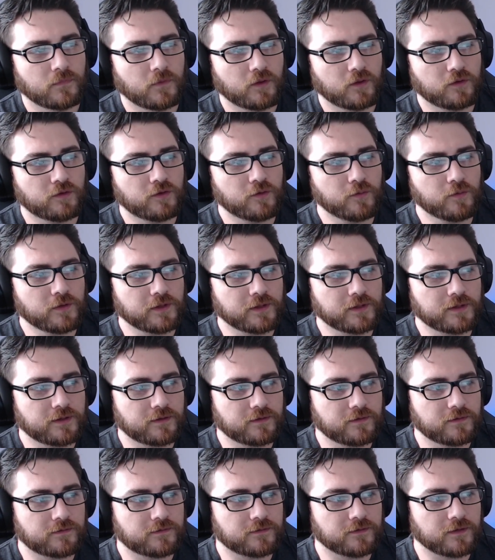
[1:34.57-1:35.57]
Euclid
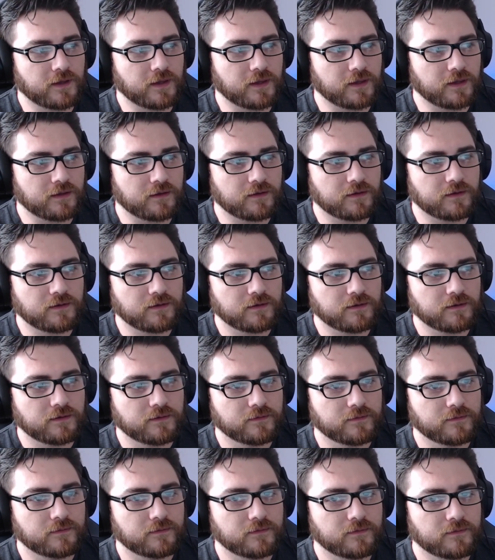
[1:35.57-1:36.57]
is, like,
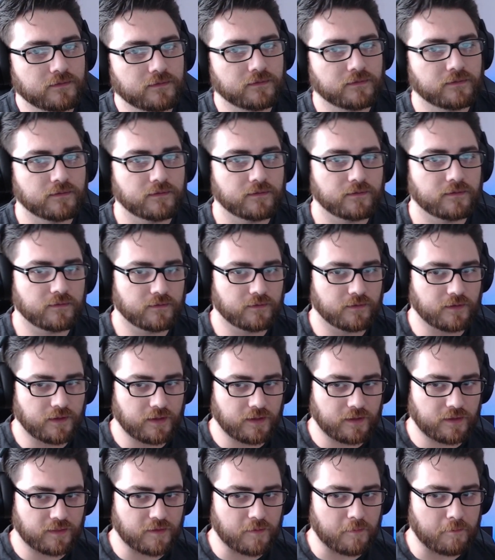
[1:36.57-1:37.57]

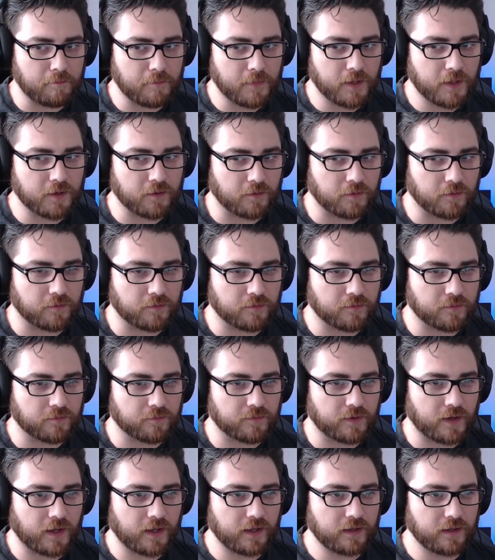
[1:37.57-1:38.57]
in the middle,
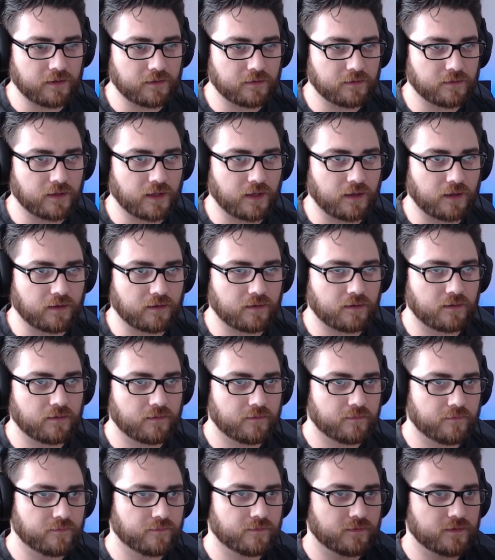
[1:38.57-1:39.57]
right? Like,
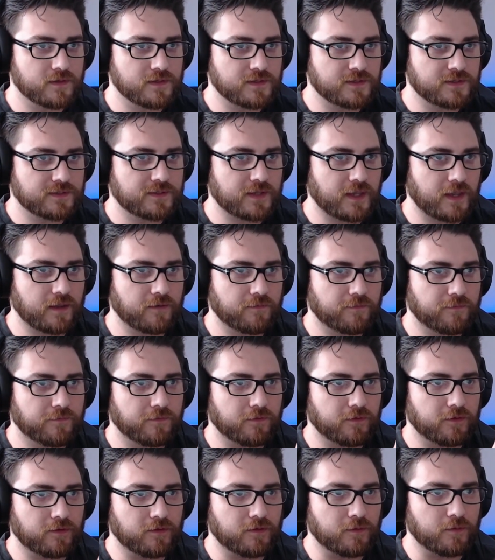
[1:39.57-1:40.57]
safe
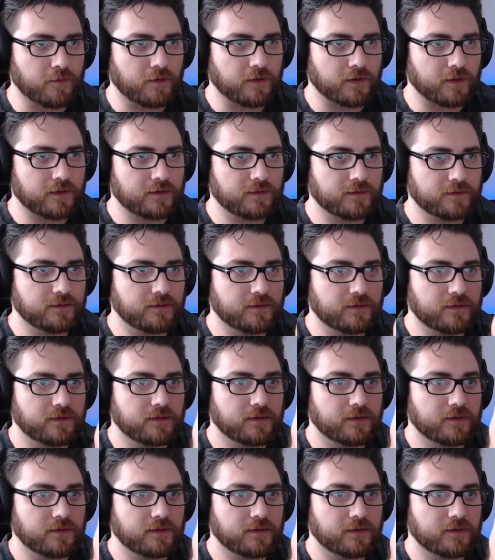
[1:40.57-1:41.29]
Euclid...